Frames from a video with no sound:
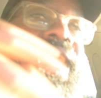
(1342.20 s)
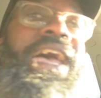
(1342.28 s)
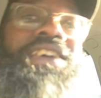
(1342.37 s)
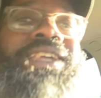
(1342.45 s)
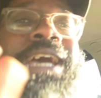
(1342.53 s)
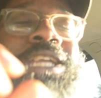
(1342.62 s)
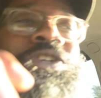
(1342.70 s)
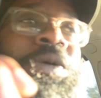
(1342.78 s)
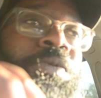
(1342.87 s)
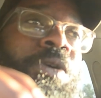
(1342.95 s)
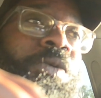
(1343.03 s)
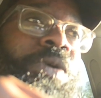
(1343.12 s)
Actually, I got to
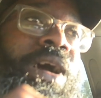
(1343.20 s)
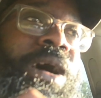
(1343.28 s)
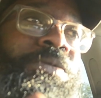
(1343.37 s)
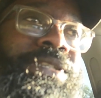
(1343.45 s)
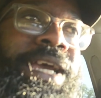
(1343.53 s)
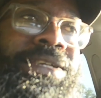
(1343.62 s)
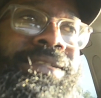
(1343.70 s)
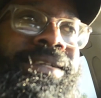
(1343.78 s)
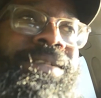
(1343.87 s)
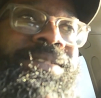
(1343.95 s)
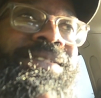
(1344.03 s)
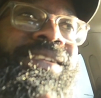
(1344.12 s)
a point where I was
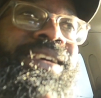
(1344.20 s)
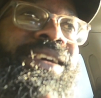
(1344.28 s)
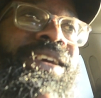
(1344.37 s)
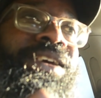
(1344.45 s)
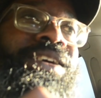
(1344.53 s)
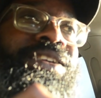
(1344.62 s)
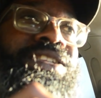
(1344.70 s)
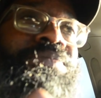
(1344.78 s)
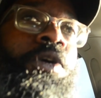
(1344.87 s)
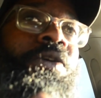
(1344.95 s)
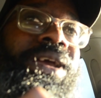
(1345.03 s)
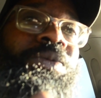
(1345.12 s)
actually
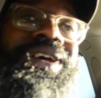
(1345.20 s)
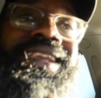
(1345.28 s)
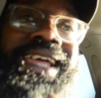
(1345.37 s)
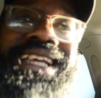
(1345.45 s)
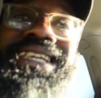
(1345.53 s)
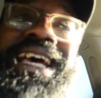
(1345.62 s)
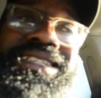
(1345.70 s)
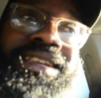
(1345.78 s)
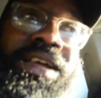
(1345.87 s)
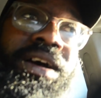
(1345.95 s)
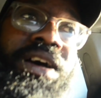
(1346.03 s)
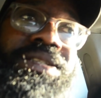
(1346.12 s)
smoking with latex
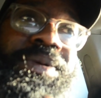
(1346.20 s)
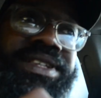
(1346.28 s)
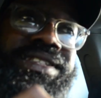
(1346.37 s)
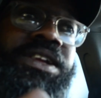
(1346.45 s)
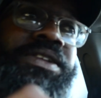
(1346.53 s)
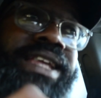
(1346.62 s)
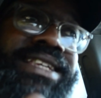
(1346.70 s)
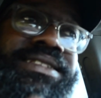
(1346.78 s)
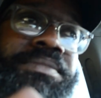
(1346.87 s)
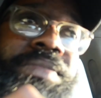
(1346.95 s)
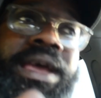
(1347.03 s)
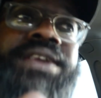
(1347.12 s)
gloves because, that's
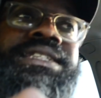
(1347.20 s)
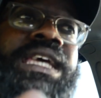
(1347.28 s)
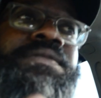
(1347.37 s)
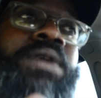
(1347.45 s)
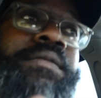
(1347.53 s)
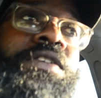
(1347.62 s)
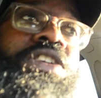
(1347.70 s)
the biggest giveaway if